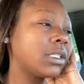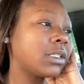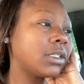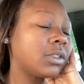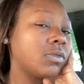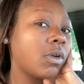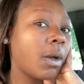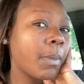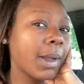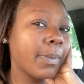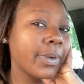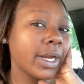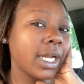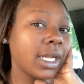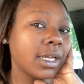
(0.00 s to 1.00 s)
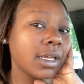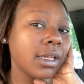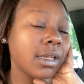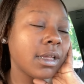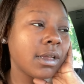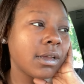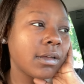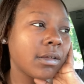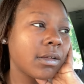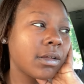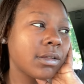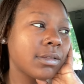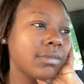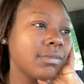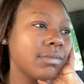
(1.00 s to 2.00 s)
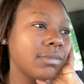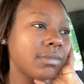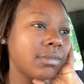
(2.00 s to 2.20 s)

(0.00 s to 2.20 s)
to do on my break. I